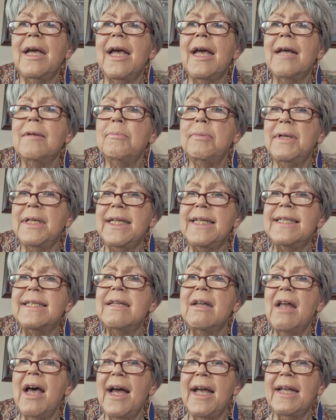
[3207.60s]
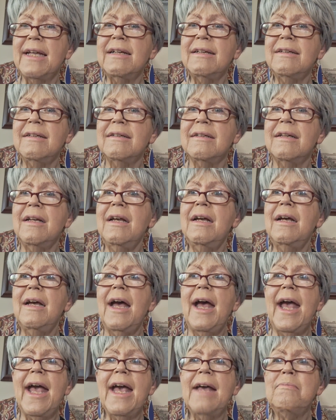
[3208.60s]
and please like.
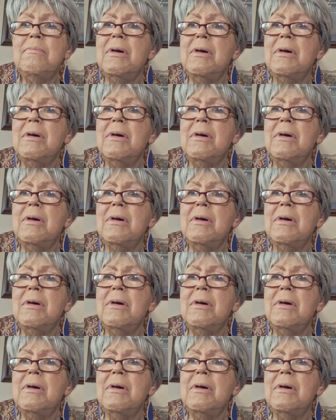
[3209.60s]
And